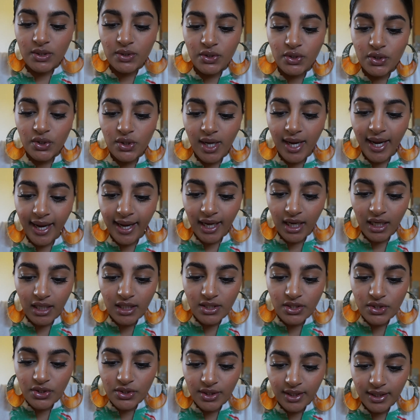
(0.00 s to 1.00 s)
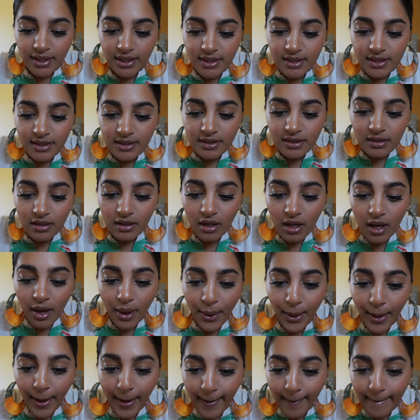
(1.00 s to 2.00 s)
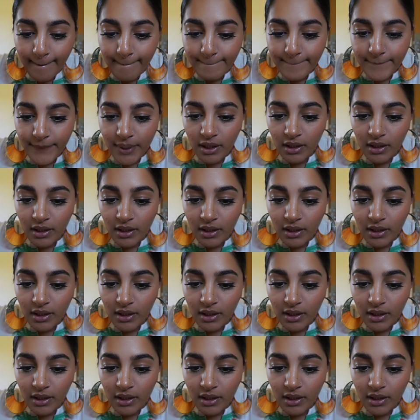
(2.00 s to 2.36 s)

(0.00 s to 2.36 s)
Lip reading: change it up,